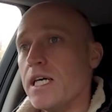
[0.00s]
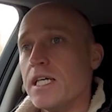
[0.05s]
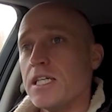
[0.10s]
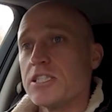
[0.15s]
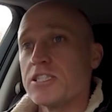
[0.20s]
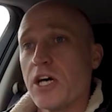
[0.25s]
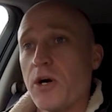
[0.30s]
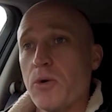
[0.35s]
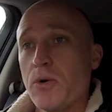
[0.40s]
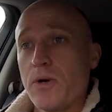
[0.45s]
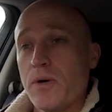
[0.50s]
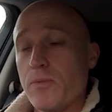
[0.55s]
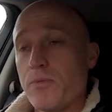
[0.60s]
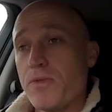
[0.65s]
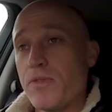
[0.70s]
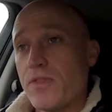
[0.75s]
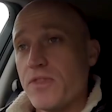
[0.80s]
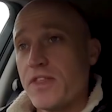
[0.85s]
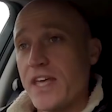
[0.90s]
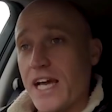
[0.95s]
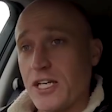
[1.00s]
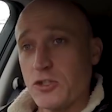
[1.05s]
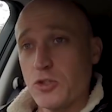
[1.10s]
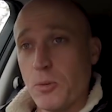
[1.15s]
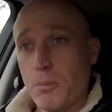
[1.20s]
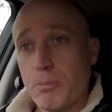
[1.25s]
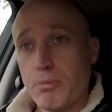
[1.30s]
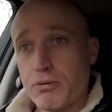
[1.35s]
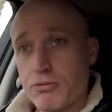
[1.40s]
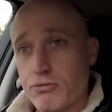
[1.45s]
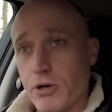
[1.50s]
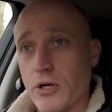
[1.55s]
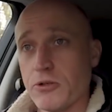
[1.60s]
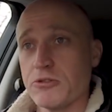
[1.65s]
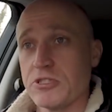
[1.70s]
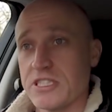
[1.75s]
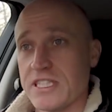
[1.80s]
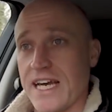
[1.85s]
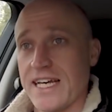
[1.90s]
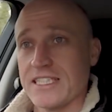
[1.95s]
So the actual
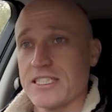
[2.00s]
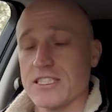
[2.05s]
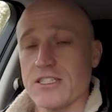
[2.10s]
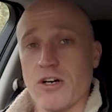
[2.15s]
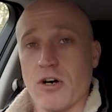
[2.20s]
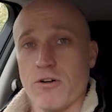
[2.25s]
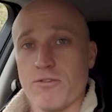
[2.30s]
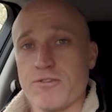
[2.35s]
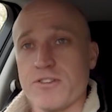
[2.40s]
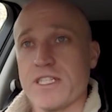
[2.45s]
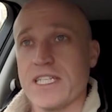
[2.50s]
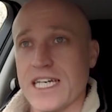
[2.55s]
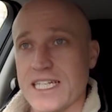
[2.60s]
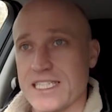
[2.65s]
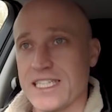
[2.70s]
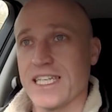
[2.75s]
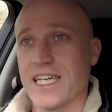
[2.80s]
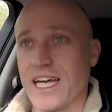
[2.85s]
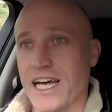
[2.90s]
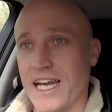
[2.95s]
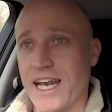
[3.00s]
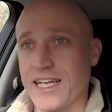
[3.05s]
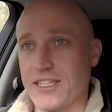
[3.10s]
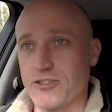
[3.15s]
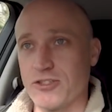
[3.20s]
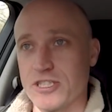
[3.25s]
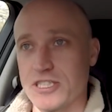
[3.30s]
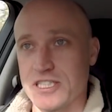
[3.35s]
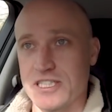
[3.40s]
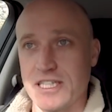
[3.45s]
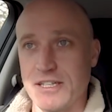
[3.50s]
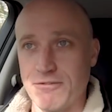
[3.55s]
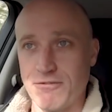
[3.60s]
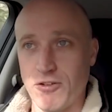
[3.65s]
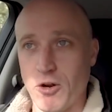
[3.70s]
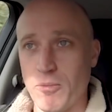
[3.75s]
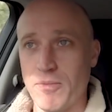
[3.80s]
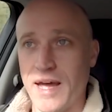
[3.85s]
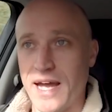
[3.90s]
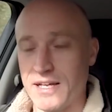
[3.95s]
process of getting electricity
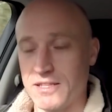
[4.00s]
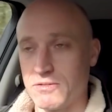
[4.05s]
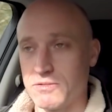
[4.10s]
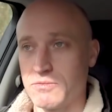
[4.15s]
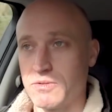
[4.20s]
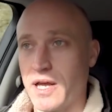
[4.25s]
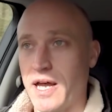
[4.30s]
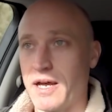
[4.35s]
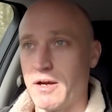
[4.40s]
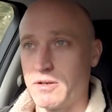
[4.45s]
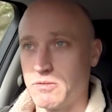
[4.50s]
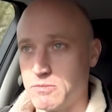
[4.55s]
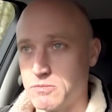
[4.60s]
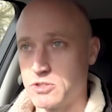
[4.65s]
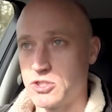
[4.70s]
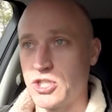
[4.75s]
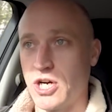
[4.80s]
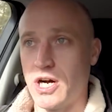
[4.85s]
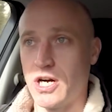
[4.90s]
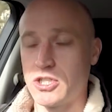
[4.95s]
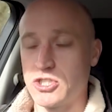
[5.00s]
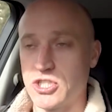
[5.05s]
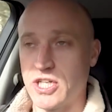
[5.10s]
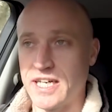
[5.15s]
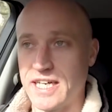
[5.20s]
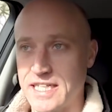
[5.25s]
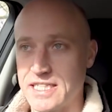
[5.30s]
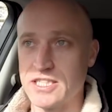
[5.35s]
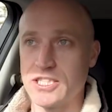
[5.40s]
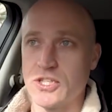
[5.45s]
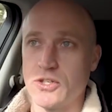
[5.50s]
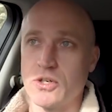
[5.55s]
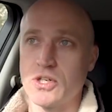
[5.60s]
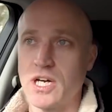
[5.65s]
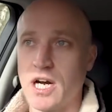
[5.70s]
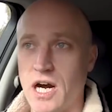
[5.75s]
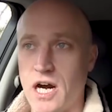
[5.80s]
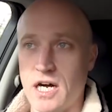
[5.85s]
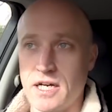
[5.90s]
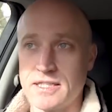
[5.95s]
from that charger into your
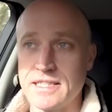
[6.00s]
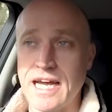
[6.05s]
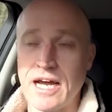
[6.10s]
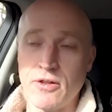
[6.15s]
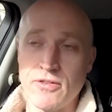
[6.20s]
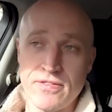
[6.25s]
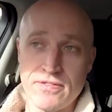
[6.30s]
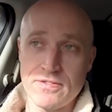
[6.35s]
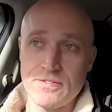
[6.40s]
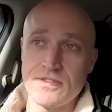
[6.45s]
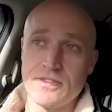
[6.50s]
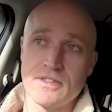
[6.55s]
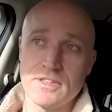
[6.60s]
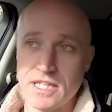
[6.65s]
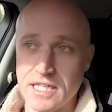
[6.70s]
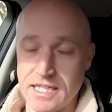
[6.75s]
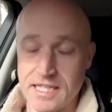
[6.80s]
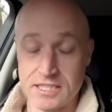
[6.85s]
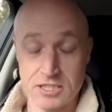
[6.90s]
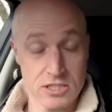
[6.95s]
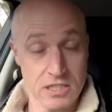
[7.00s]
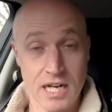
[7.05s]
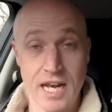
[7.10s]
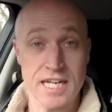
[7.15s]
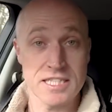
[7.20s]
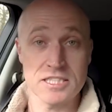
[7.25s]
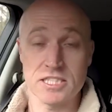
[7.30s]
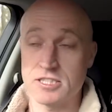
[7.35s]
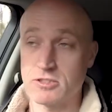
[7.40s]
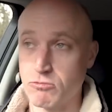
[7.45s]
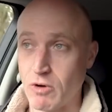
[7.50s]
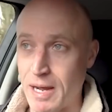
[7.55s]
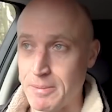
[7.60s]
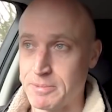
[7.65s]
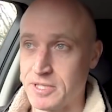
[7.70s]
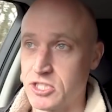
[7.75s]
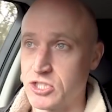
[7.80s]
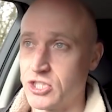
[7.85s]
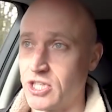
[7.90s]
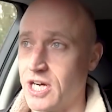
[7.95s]
car. Now, it's classed as a
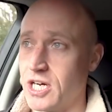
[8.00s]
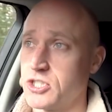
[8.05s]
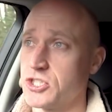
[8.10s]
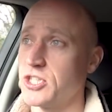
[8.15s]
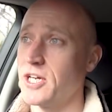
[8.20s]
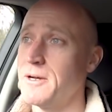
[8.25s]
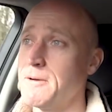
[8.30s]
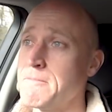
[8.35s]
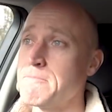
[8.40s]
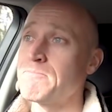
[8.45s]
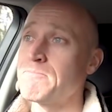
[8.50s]
rapid charger.